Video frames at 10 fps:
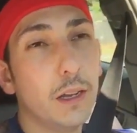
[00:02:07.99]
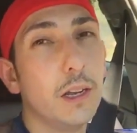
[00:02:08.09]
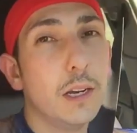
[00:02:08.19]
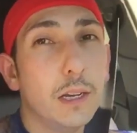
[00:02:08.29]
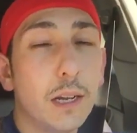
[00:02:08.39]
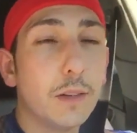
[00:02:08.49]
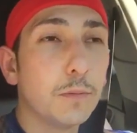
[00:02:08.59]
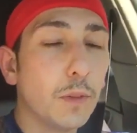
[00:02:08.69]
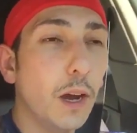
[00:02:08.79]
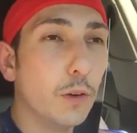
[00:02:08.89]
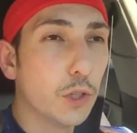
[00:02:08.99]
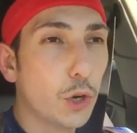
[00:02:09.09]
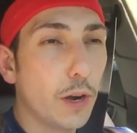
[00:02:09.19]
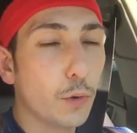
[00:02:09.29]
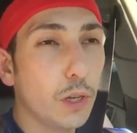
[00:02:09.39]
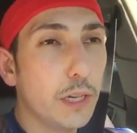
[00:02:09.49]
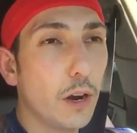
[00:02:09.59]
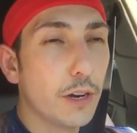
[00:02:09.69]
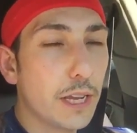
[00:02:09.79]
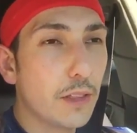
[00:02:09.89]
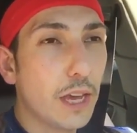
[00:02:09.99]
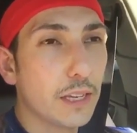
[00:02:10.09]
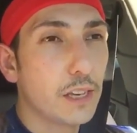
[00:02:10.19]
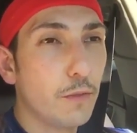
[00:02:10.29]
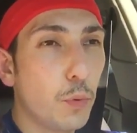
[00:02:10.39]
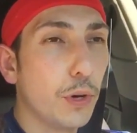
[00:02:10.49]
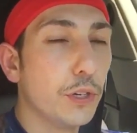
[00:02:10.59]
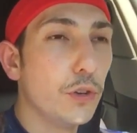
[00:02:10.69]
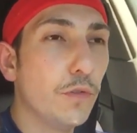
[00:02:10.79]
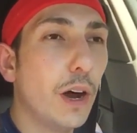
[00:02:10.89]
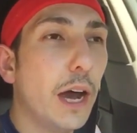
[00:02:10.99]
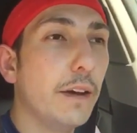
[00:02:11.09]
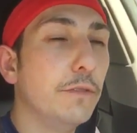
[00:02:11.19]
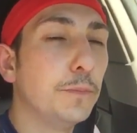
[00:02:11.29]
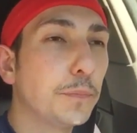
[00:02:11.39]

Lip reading: I was trying really hard to get that 7.25